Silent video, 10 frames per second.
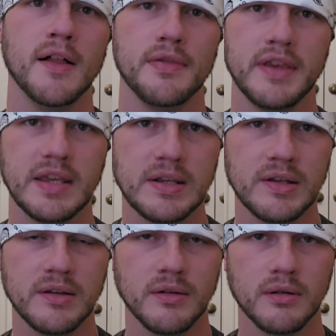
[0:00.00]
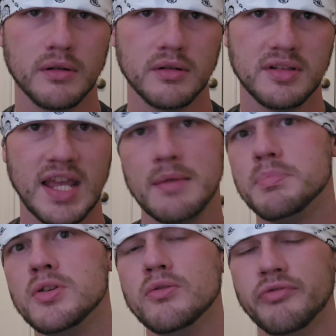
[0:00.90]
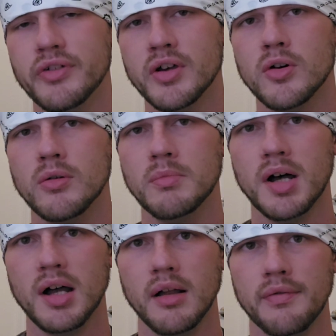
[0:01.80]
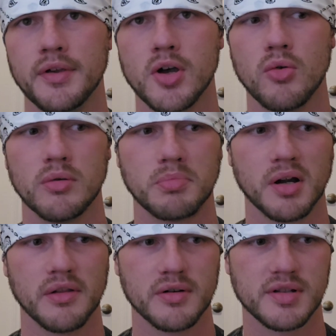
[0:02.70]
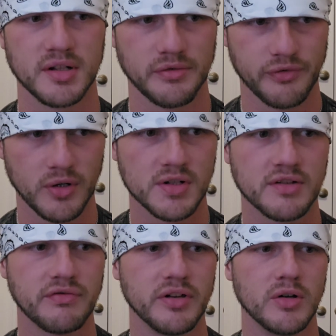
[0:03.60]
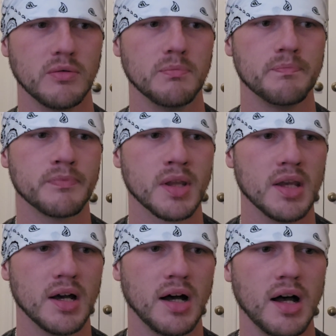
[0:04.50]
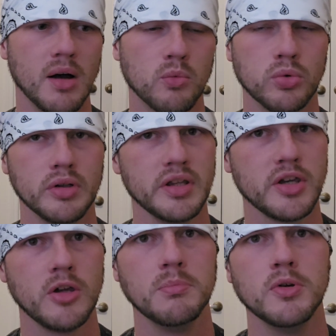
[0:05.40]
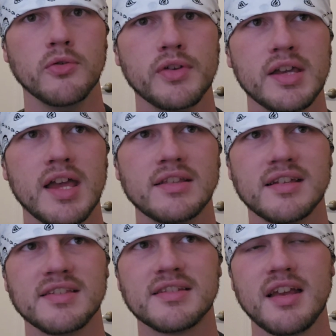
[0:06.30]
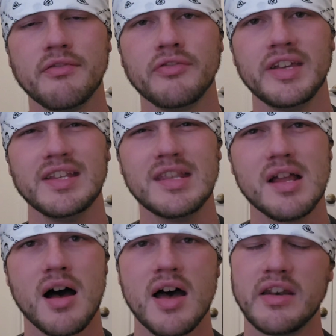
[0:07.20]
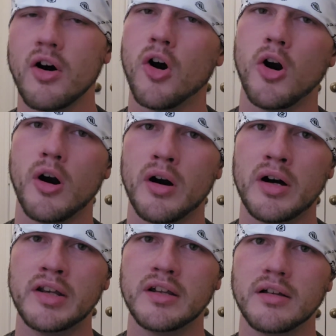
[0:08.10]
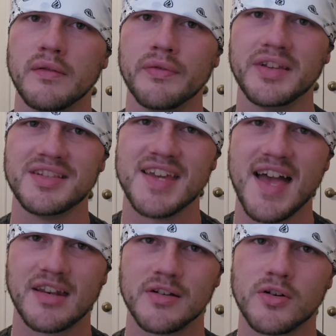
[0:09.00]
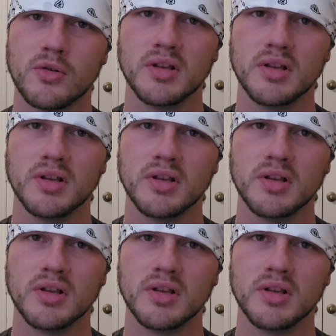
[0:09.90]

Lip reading: the debut film of the COEN brothers, their first film. A really good movie. It's definitely not on the technical